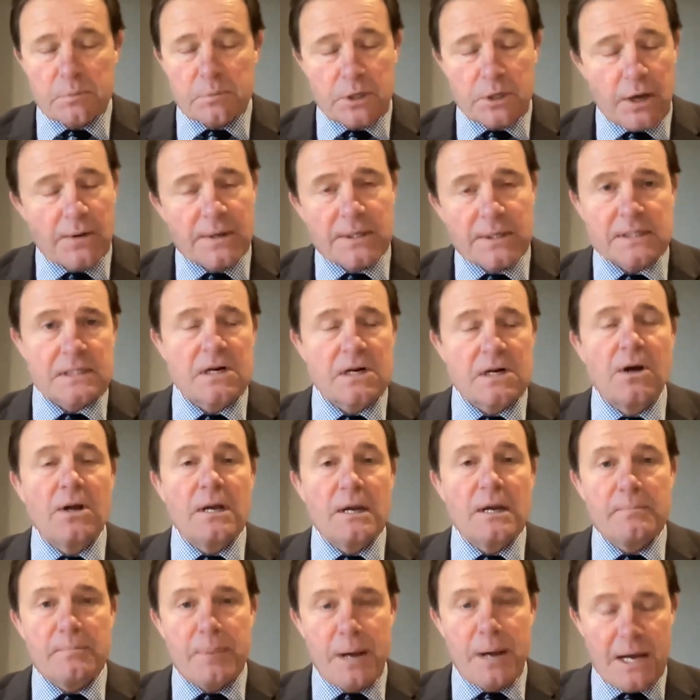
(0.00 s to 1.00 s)
Going
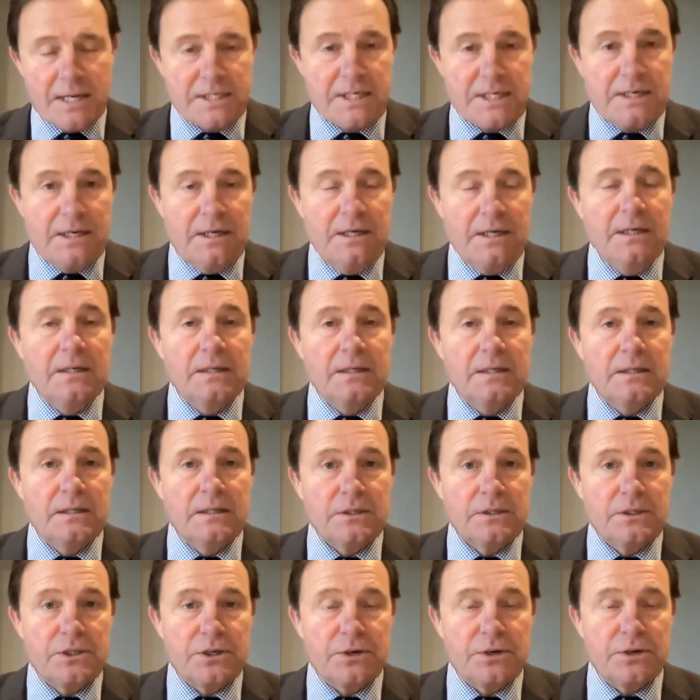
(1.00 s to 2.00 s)
slightly better
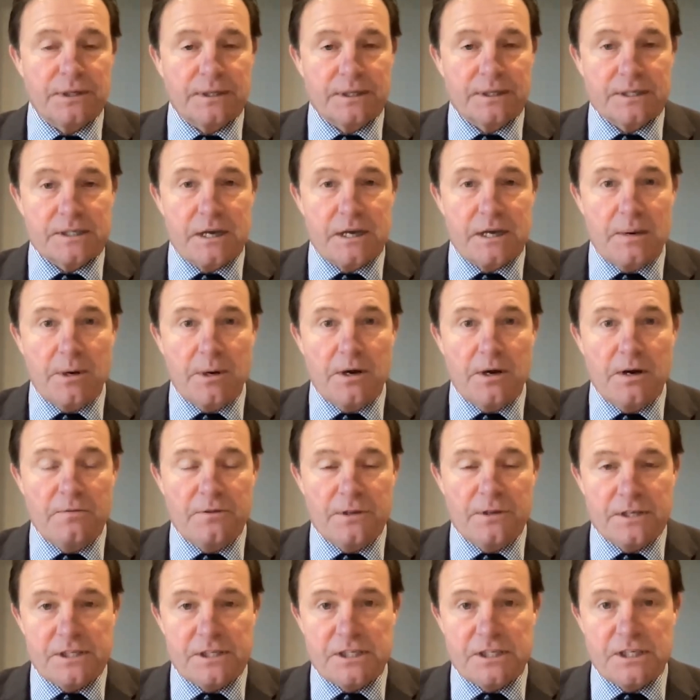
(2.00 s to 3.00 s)
during the summer of
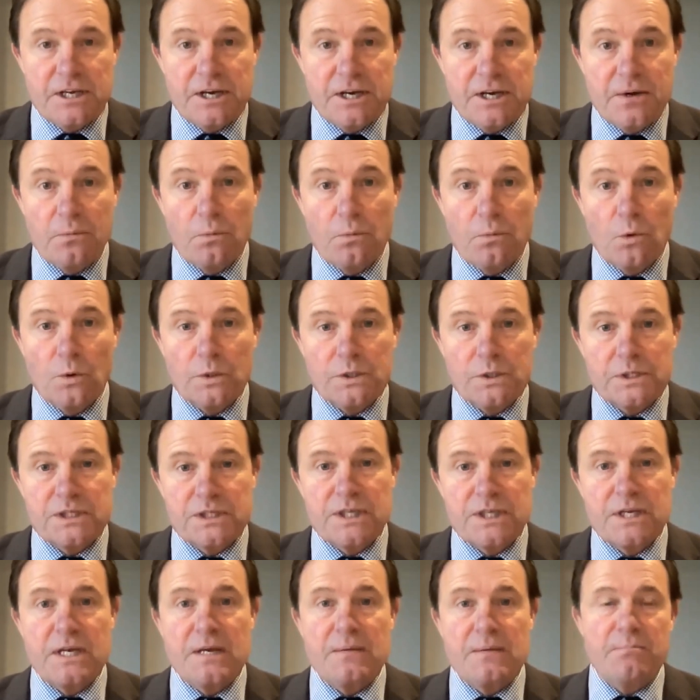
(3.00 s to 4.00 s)
this year was
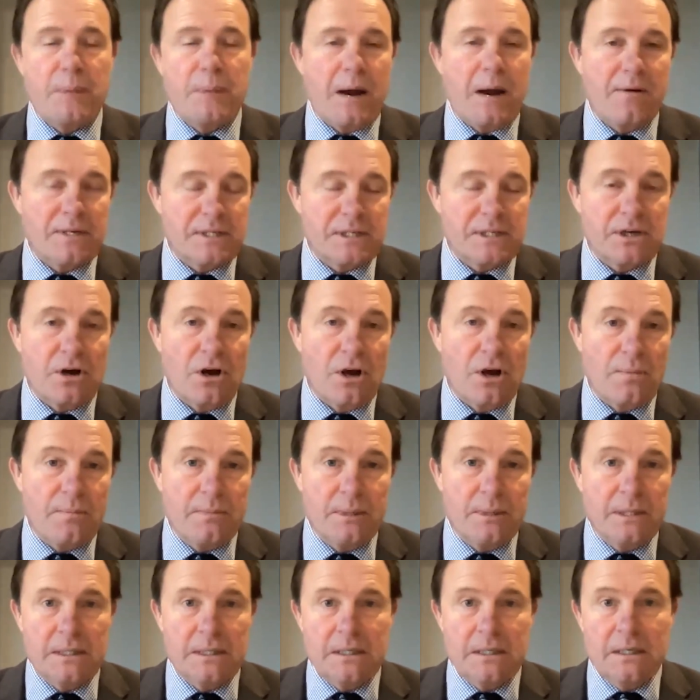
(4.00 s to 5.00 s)
the
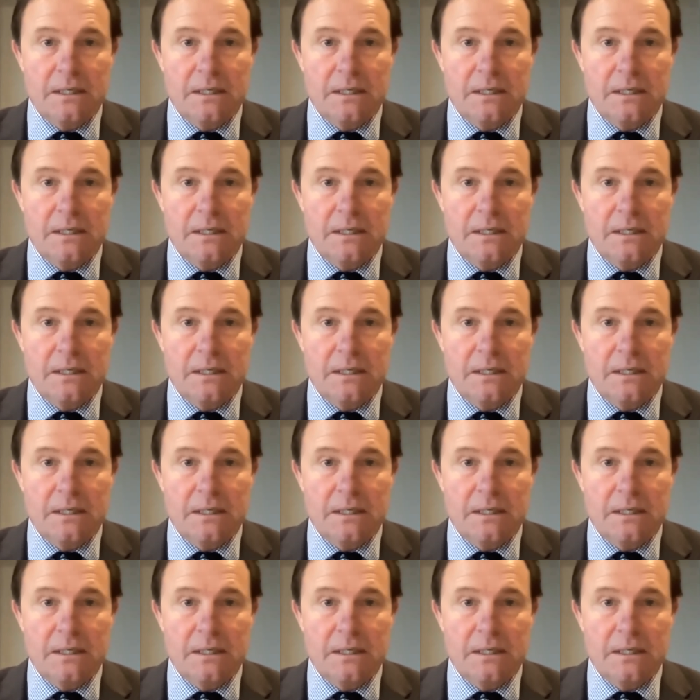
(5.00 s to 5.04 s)
maritime